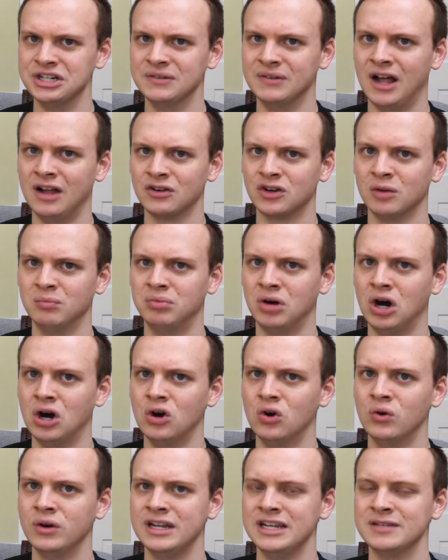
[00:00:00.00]
of Al
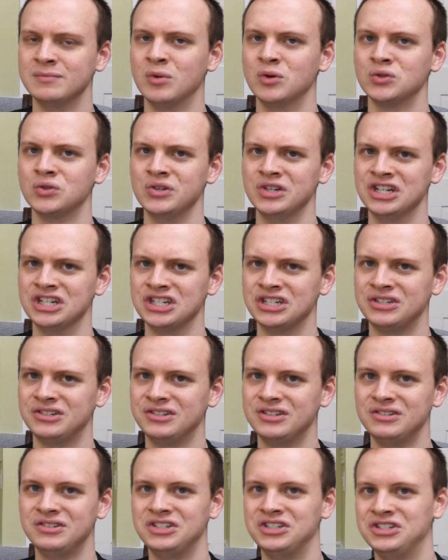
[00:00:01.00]
Capone, he's mostly just
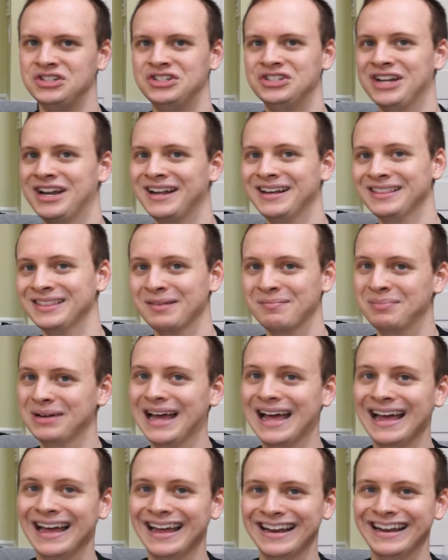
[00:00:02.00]
shitting the
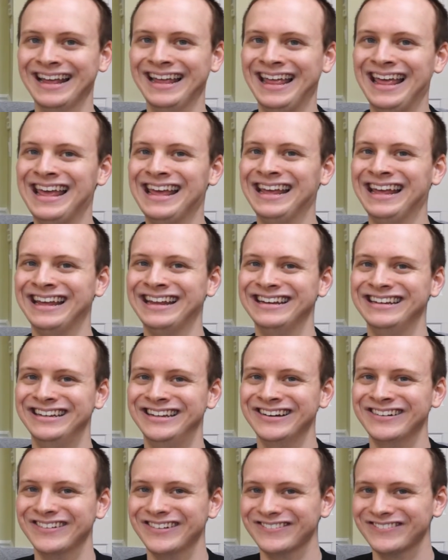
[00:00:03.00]
bed and
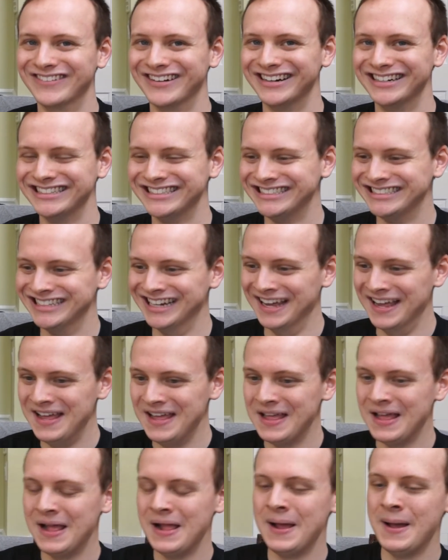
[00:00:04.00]
doing weird shit.
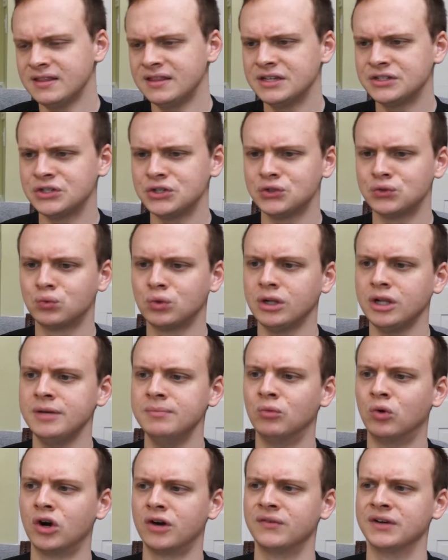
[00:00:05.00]
this is really
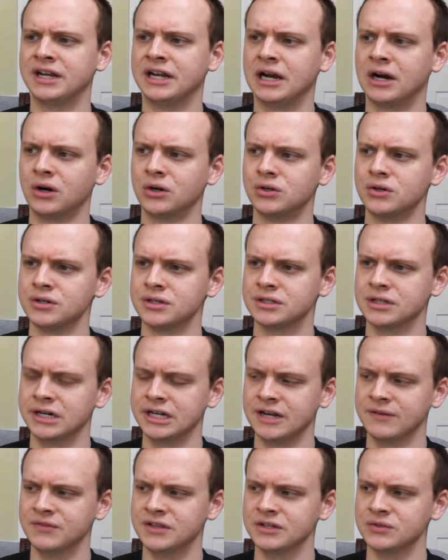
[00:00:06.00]
more of a character
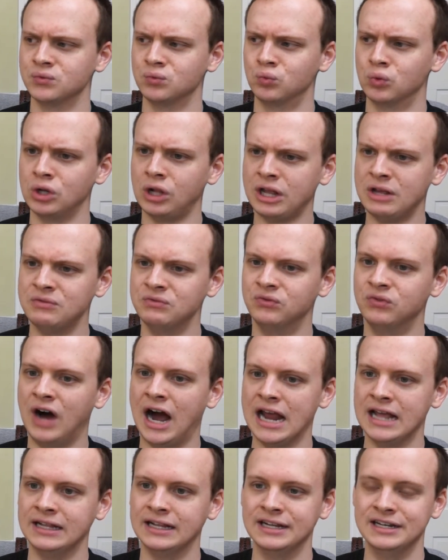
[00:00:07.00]
study of this really
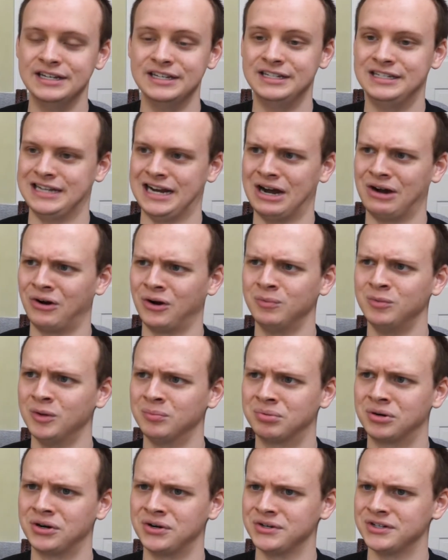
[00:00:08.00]
violent, terrible
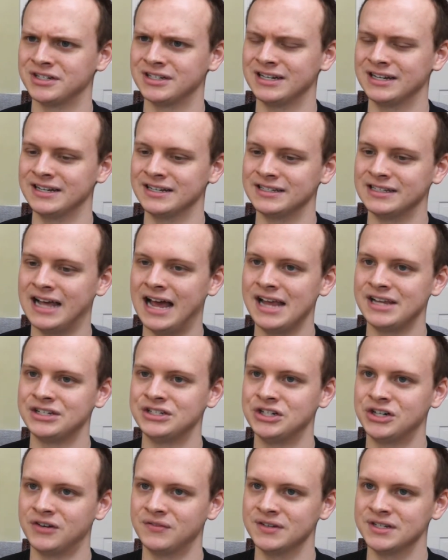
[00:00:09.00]
person in his
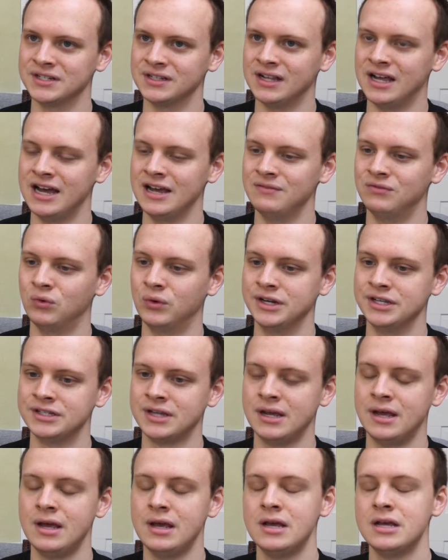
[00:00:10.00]
last year of his life when he's
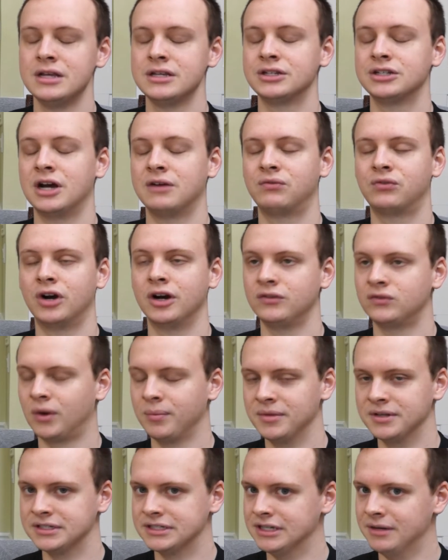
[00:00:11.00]
suffering
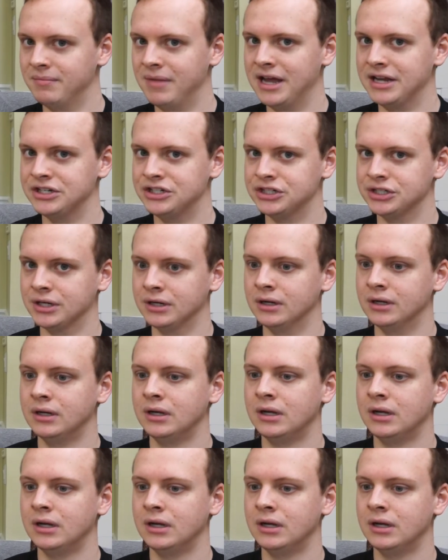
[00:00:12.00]
from this dementia.